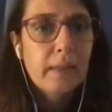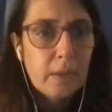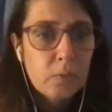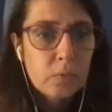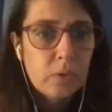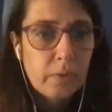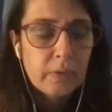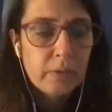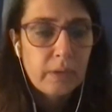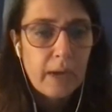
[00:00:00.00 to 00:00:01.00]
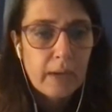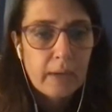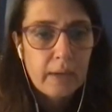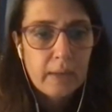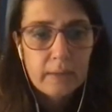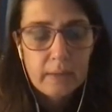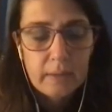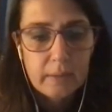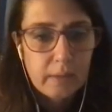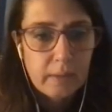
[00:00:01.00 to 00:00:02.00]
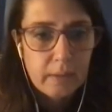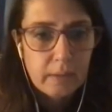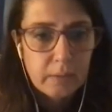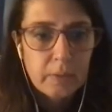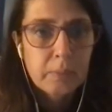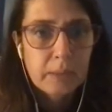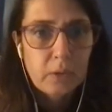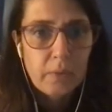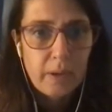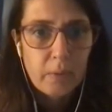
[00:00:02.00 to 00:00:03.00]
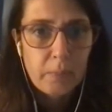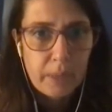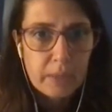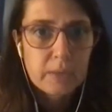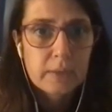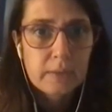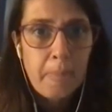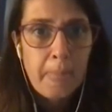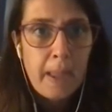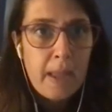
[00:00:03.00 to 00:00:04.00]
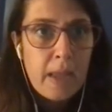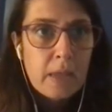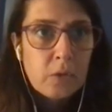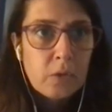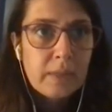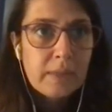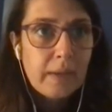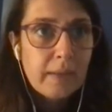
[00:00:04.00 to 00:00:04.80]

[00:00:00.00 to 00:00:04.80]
the use of the drug and in the treatment of our patients. So these are